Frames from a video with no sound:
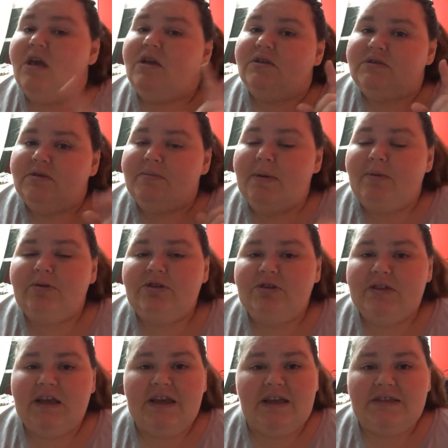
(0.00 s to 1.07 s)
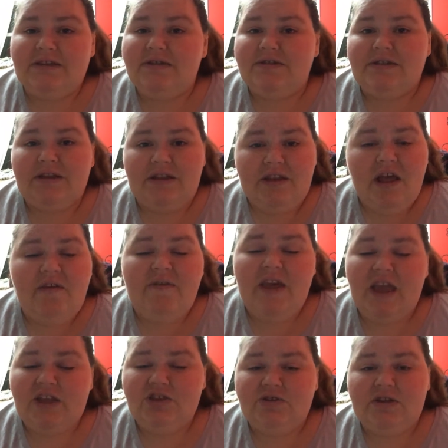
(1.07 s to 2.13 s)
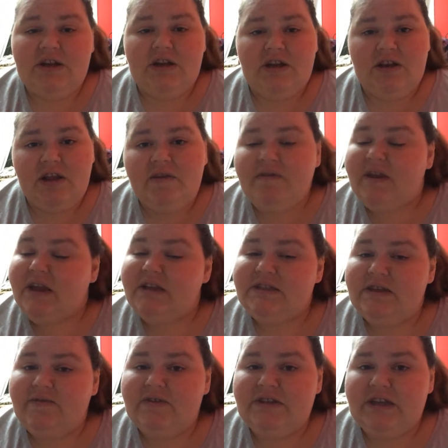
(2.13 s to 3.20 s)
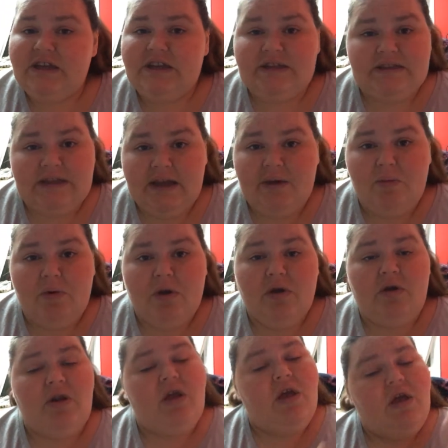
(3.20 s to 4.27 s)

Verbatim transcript: So remember to do that, because there is enough hatred and enough negativity in this damn world.